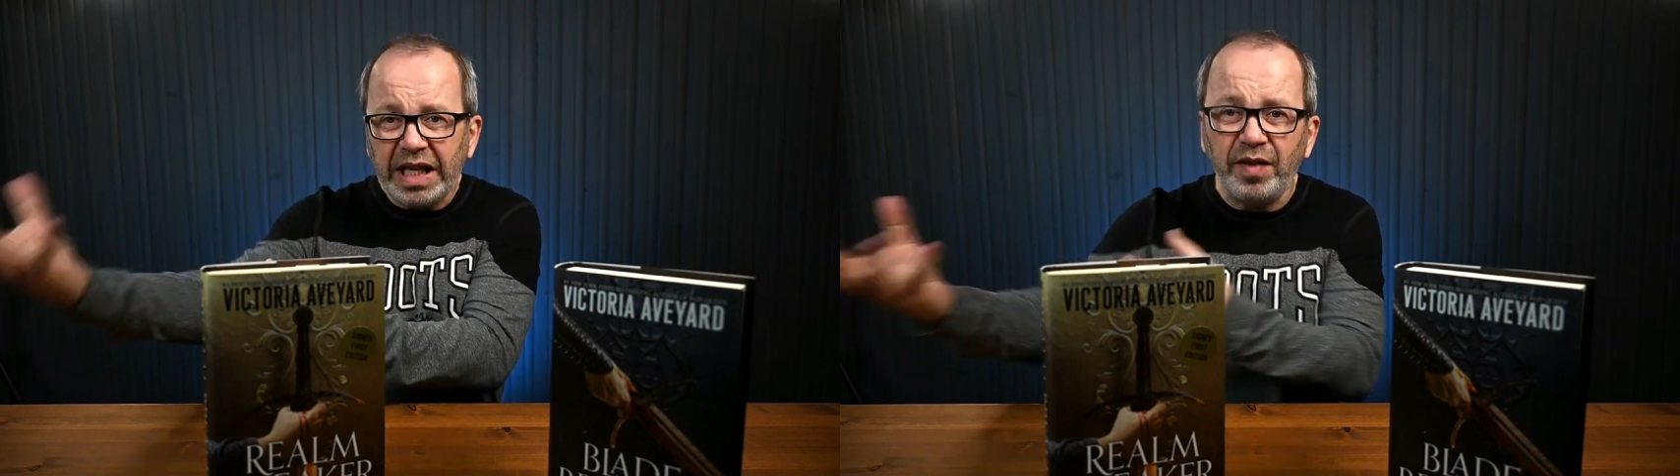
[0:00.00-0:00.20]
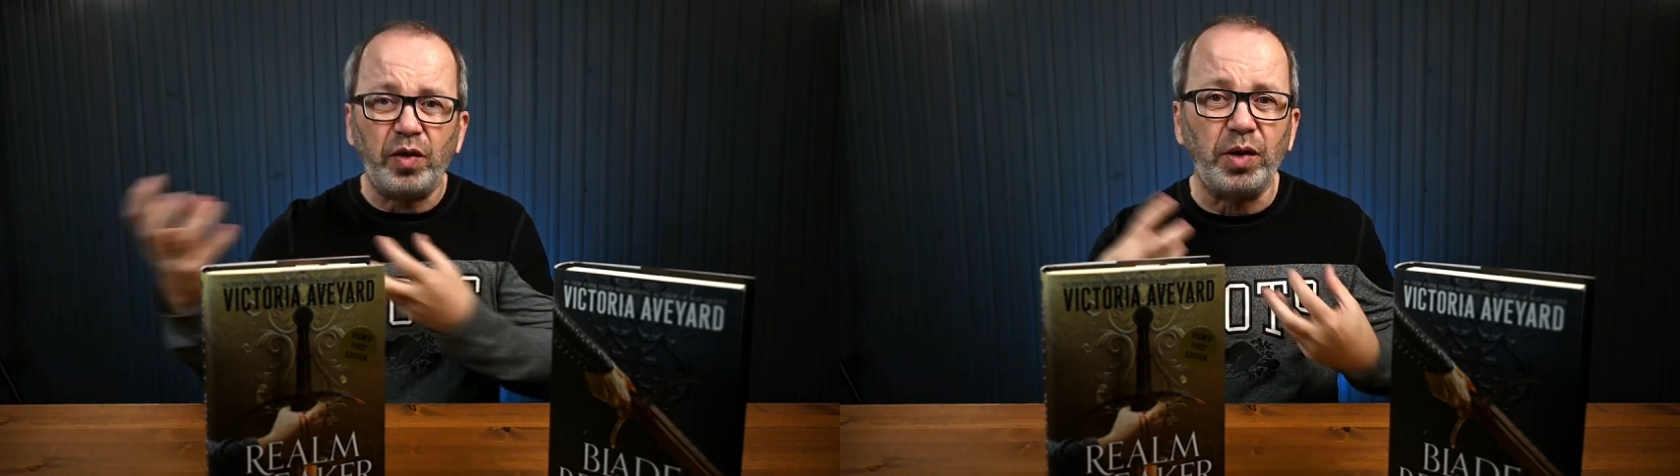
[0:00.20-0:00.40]

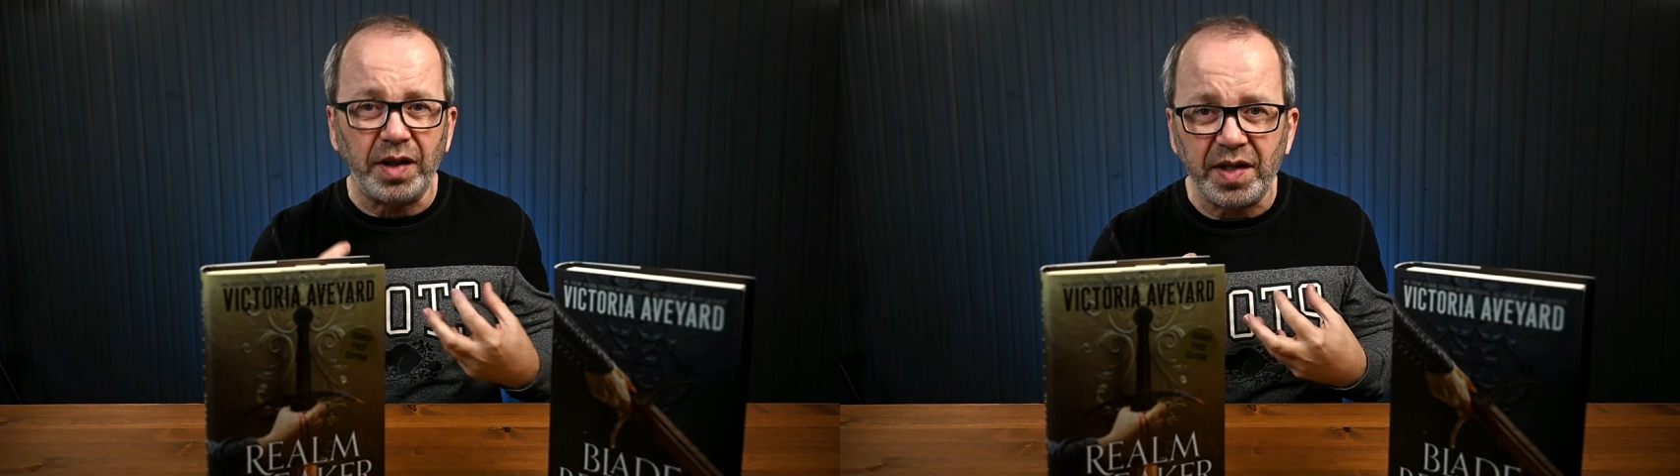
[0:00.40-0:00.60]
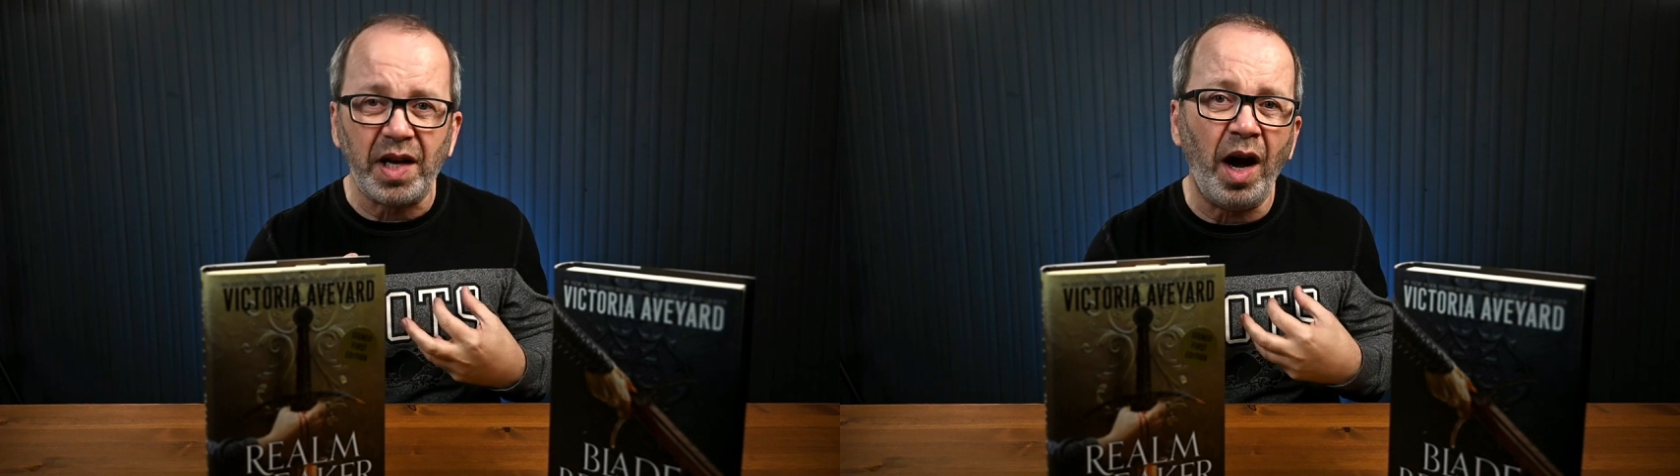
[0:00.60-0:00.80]
evil
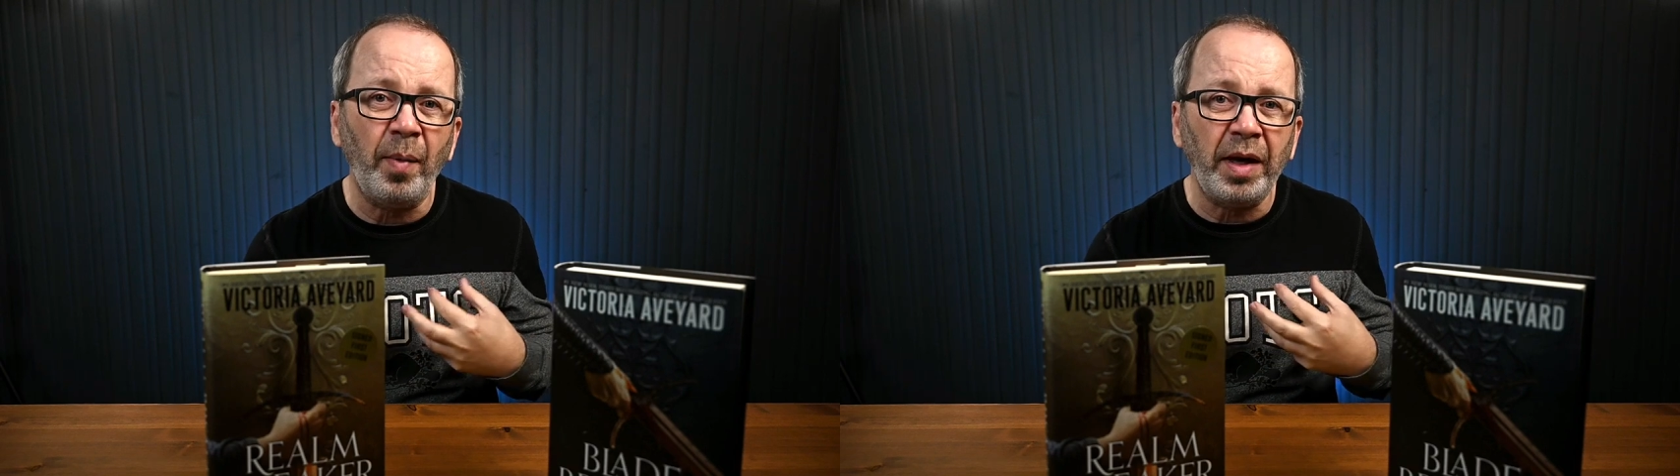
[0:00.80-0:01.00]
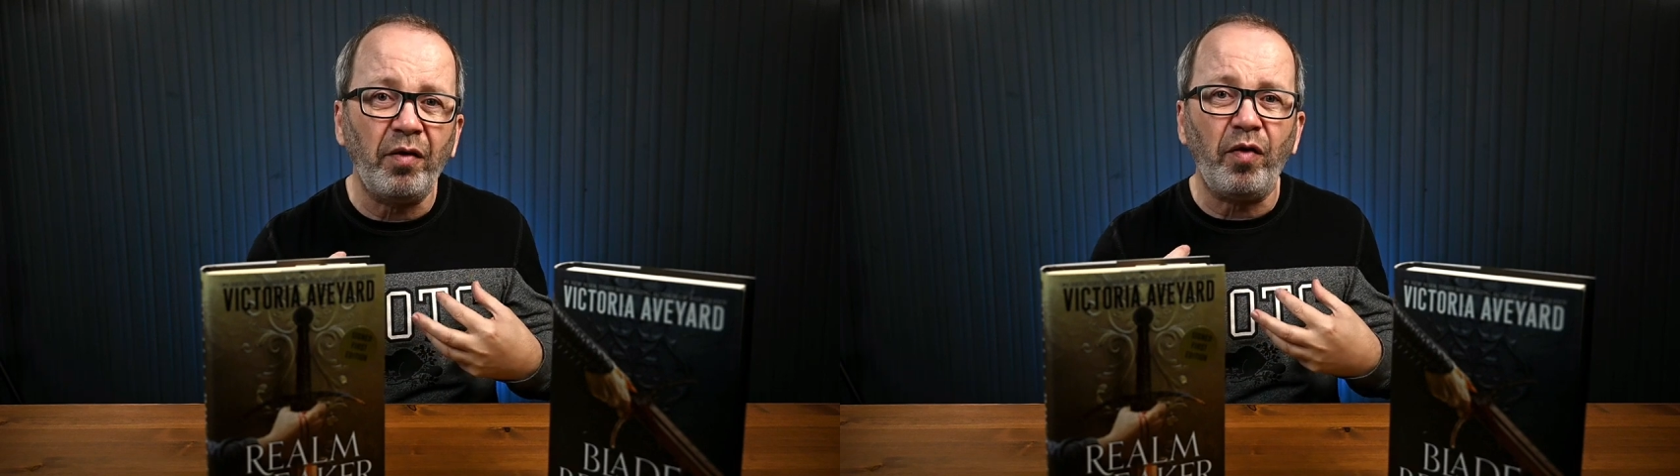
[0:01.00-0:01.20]
is
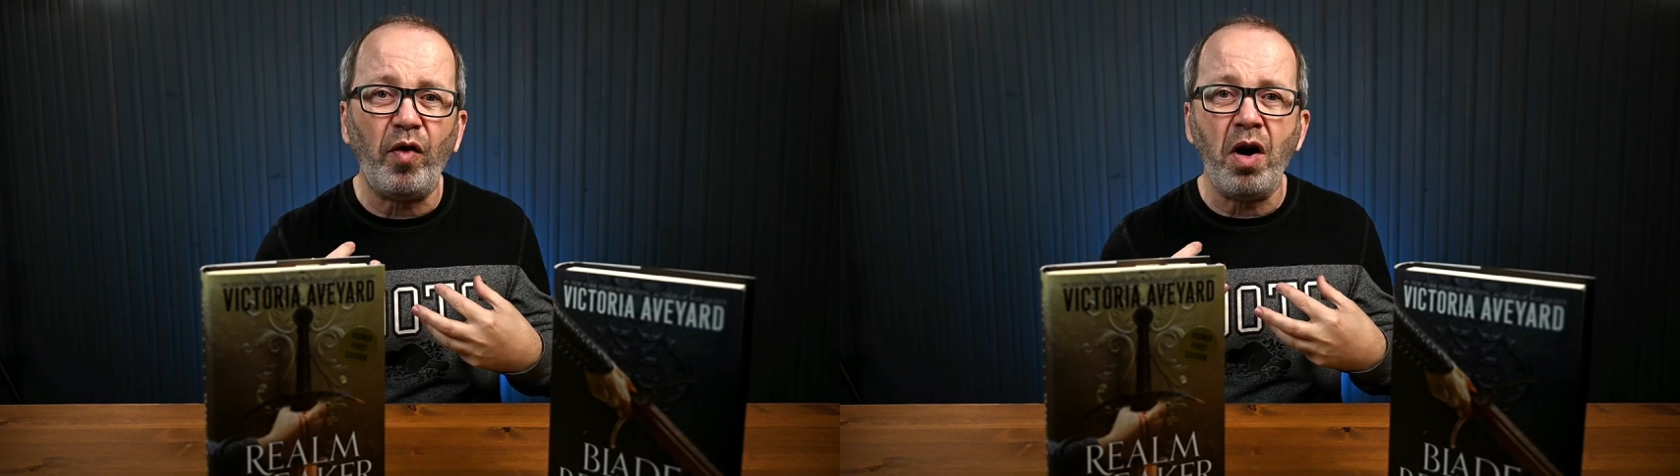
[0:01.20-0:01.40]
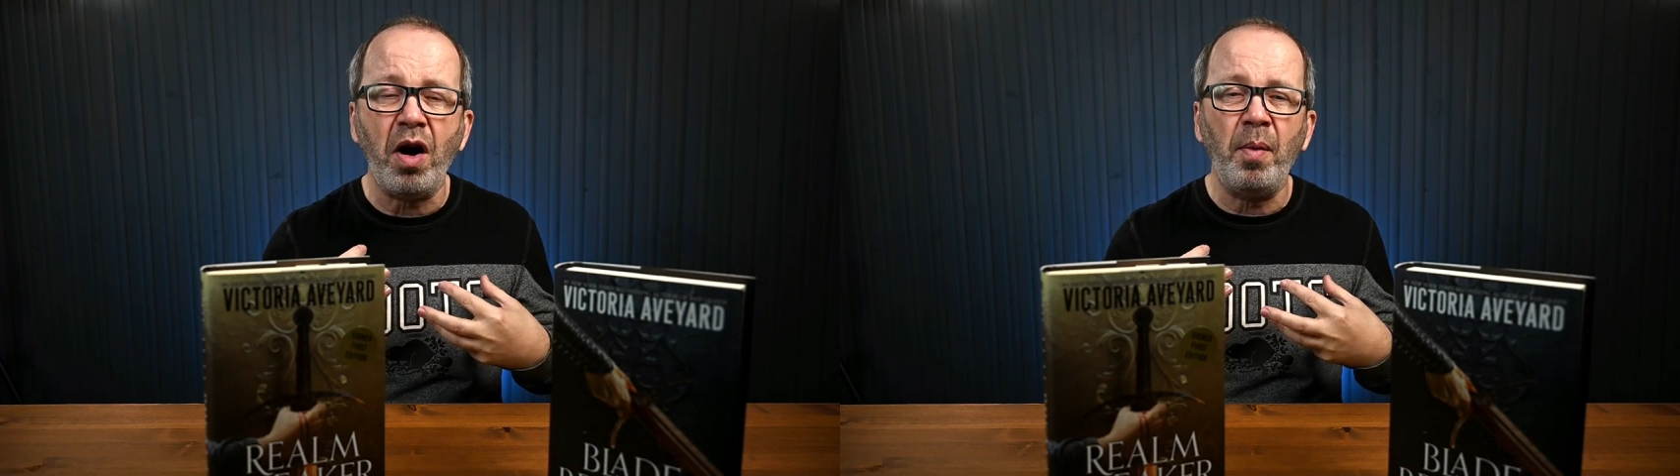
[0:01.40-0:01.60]
coming
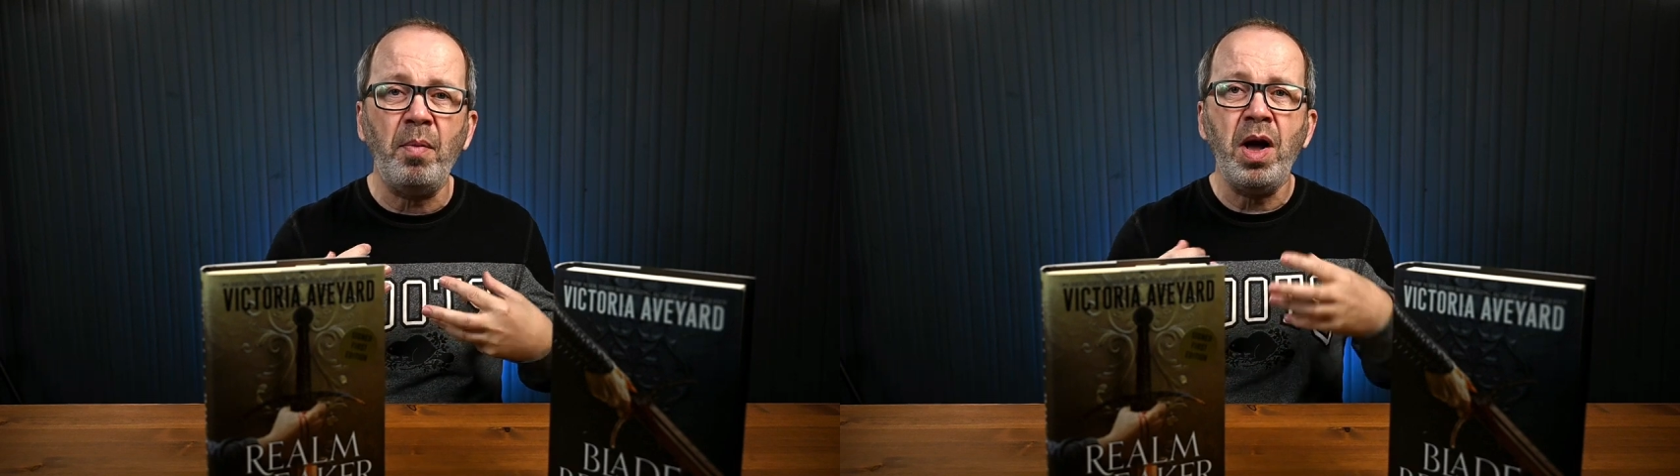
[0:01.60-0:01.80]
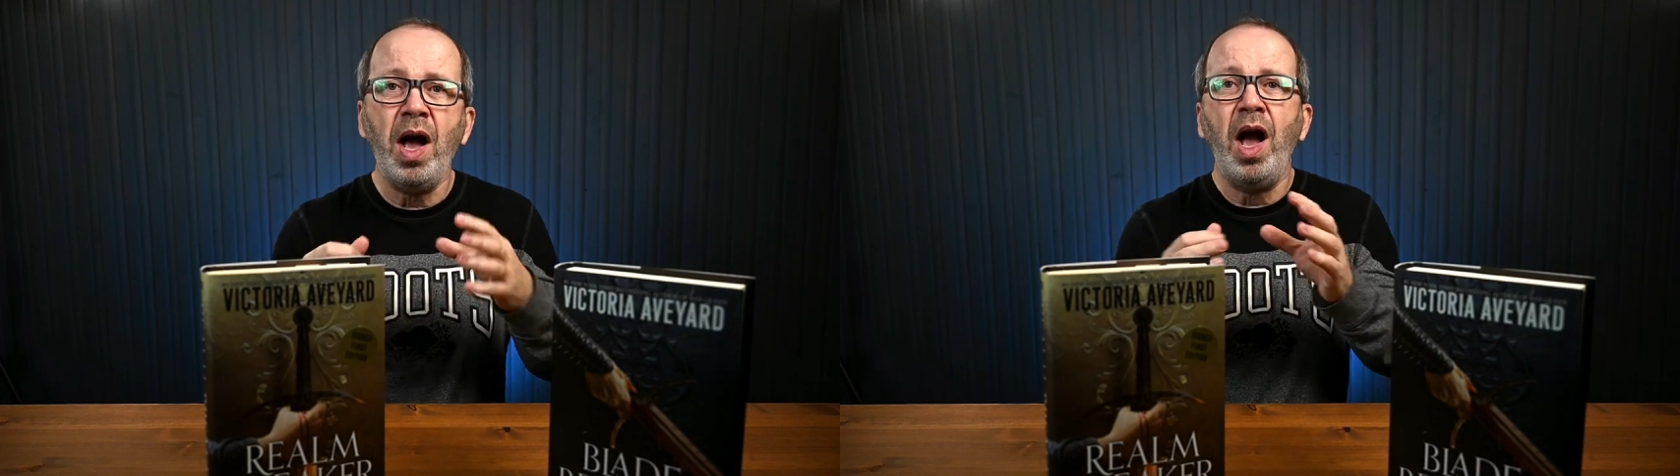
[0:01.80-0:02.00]
from.